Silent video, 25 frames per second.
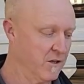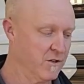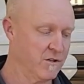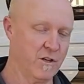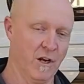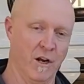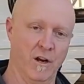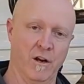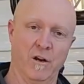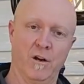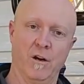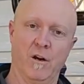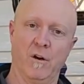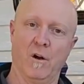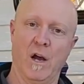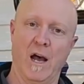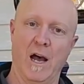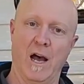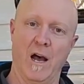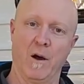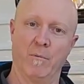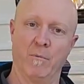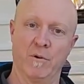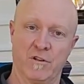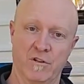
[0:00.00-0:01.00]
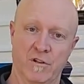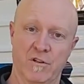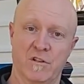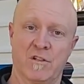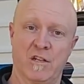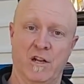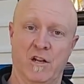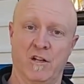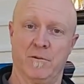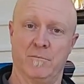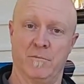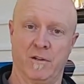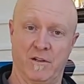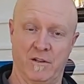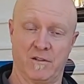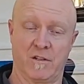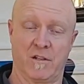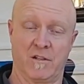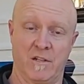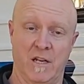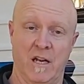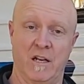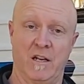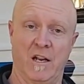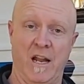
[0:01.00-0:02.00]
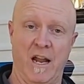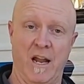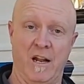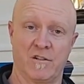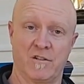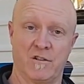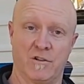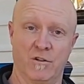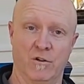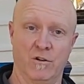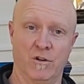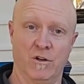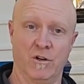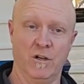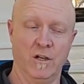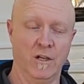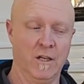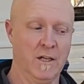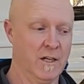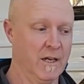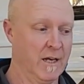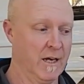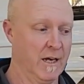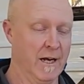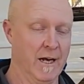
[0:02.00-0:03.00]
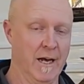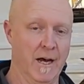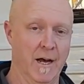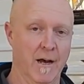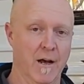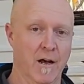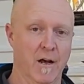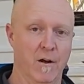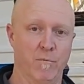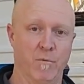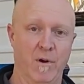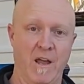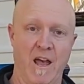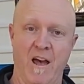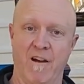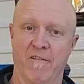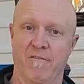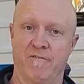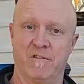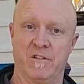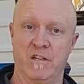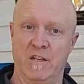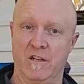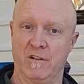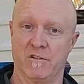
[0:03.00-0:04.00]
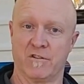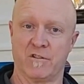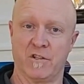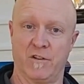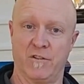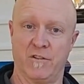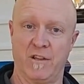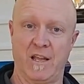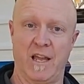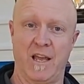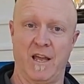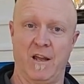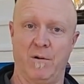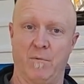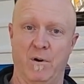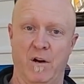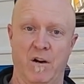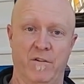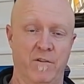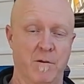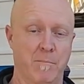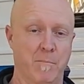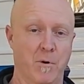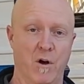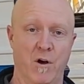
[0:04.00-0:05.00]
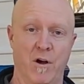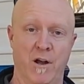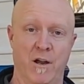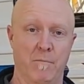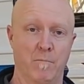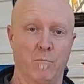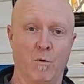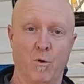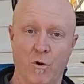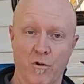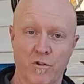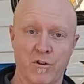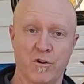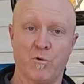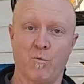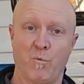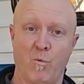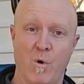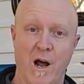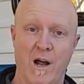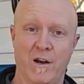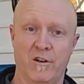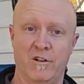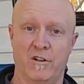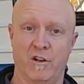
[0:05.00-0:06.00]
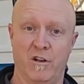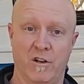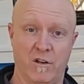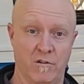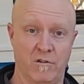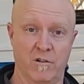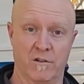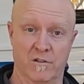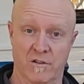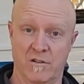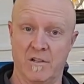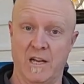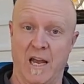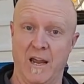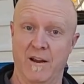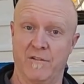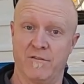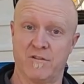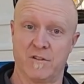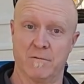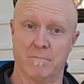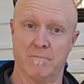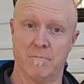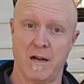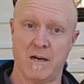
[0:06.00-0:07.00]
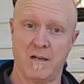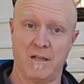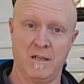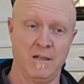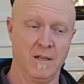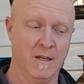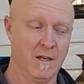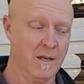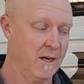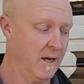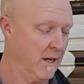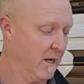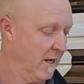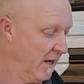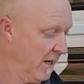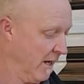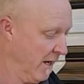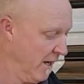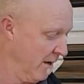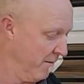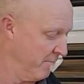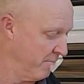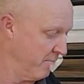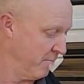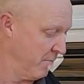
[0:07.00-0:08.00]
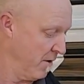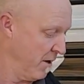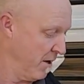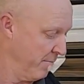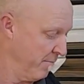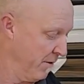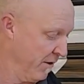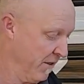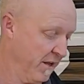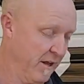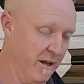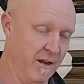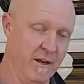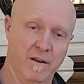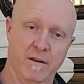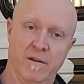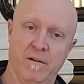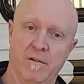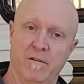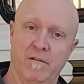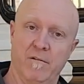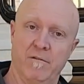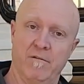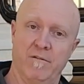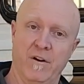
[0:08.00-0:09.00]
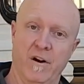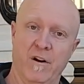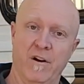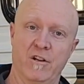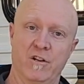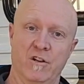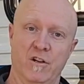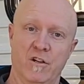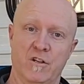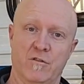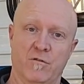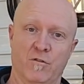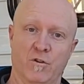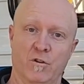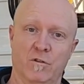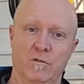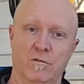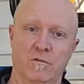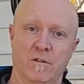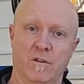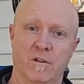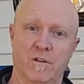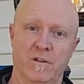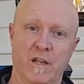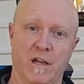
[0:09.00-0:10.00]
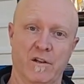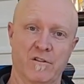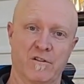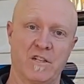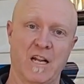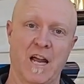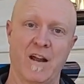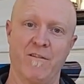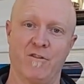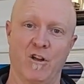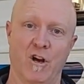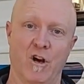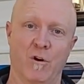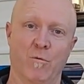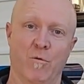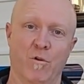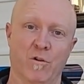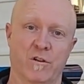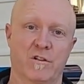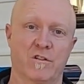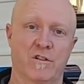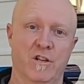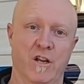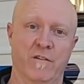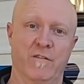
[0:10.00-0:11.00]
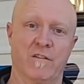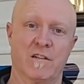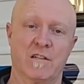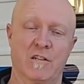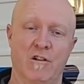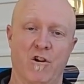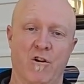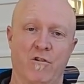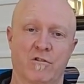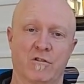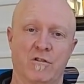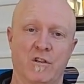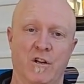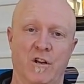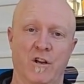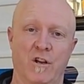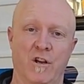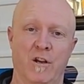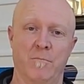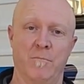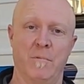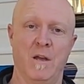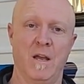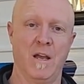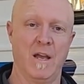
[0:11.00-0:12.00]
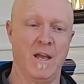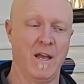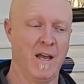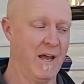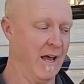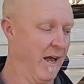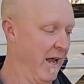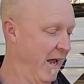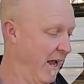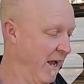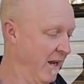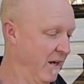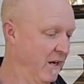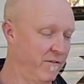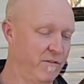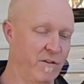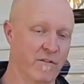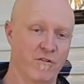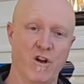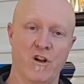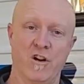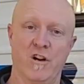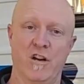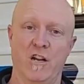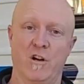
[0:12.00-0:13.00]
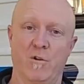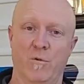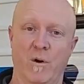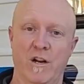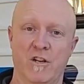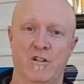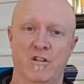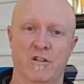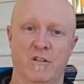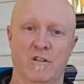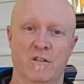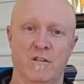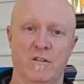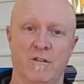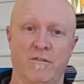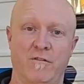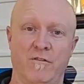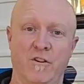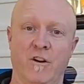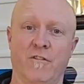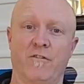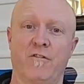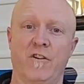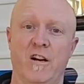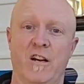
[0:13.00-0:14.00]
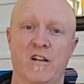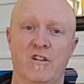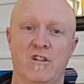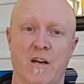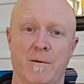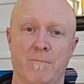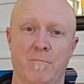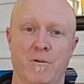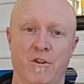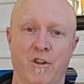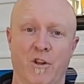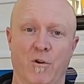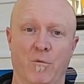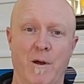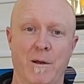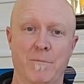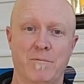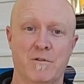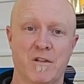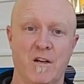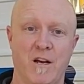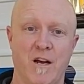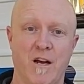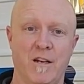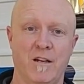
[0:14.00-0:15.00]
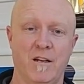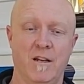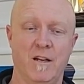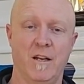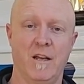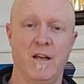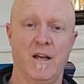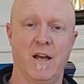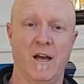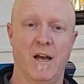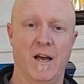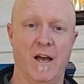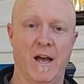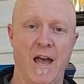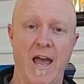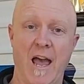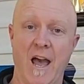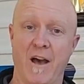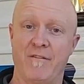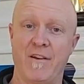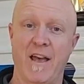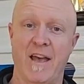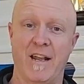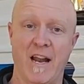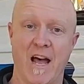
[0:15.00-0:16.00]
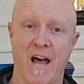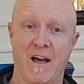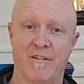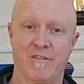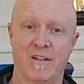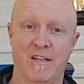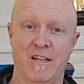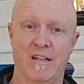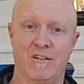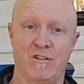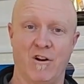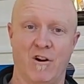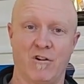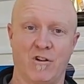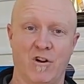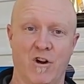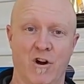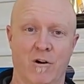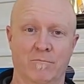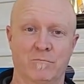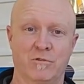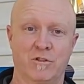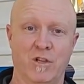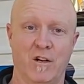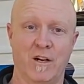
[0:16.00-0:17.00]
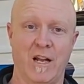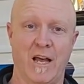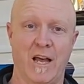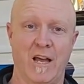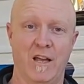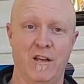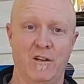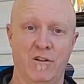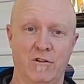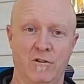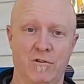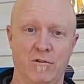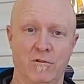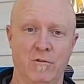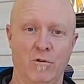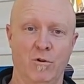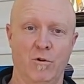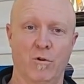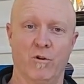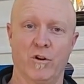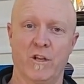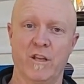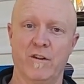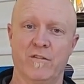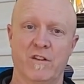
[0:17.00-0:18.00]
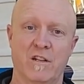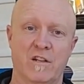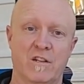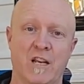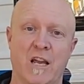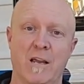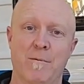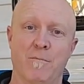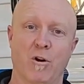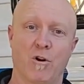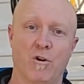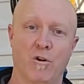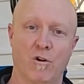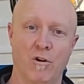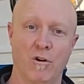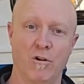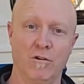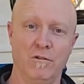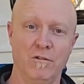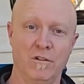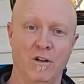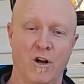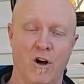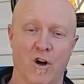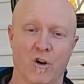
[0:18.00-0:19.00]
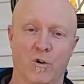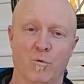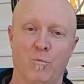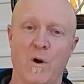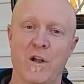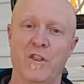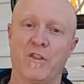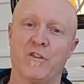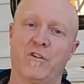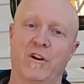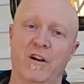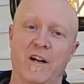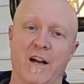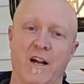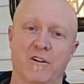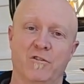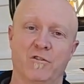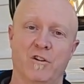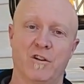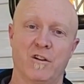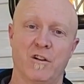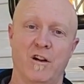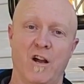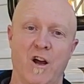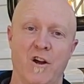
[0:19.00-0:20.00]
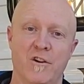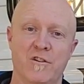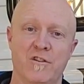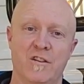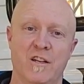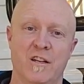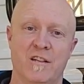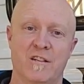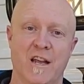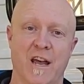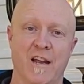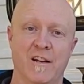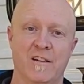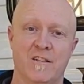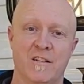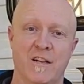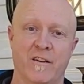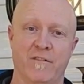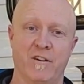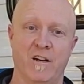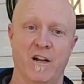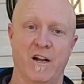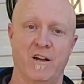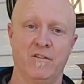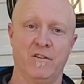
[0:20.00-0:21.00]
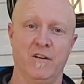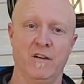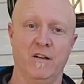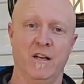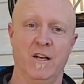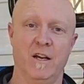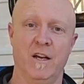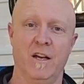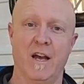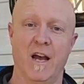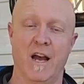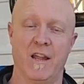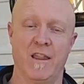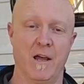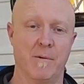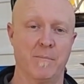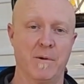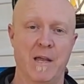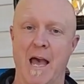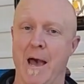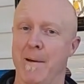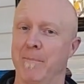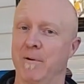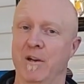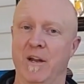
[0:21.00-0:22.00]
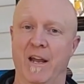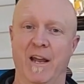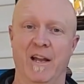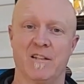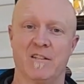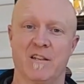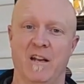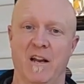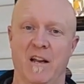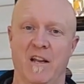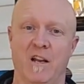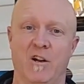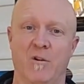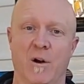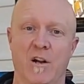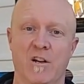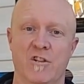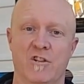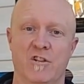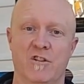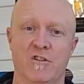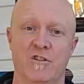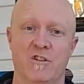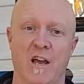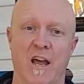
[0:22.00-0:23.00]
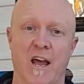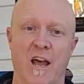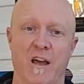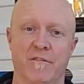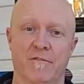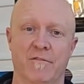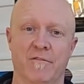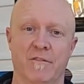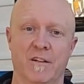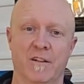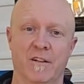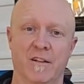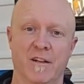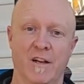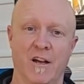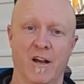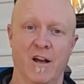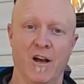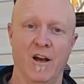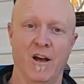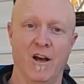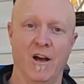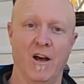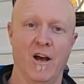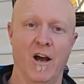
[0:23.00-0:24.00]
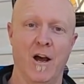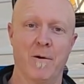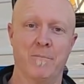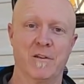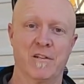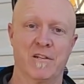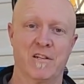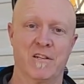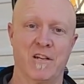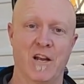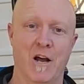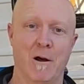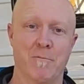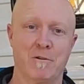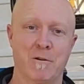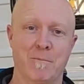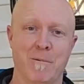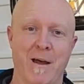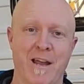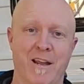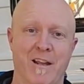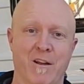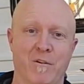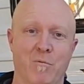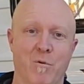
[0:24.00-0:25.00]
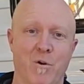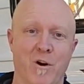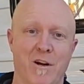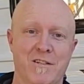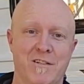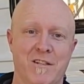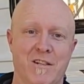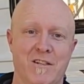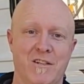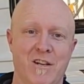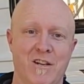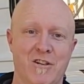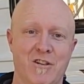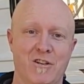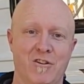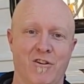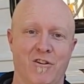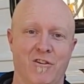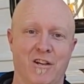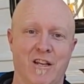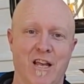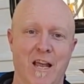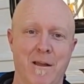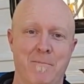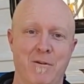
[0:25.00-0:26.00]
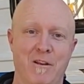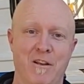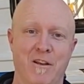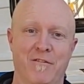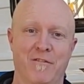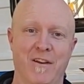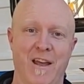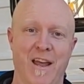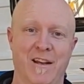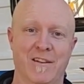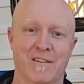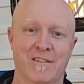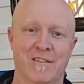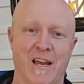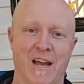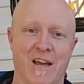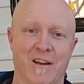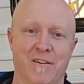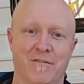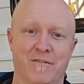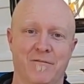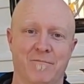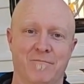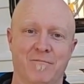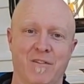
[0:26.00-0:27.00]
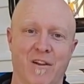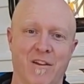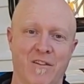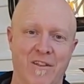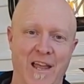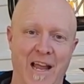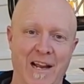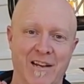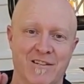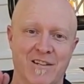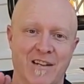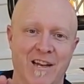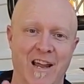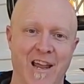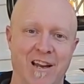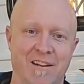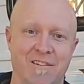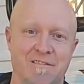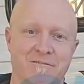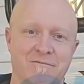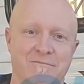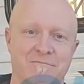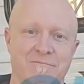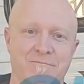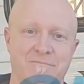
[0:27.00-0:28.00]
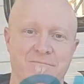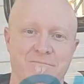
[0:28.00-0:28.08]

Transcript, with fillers: So uh, we do sell them, as I said, in our store. Uh, we have deals on there where if you're buying more than one, you can save some money, um, but they're very useful. They'll save the hot water service long term. And if you've got any questions, feel free to jump on the website, uh, ourvanrv.com.au, or give the team a call on 1300 068 700, and they'll be happy to answer any questions you have. Hope this has helped you make a wise decision on keeping your van safe. Thanks again.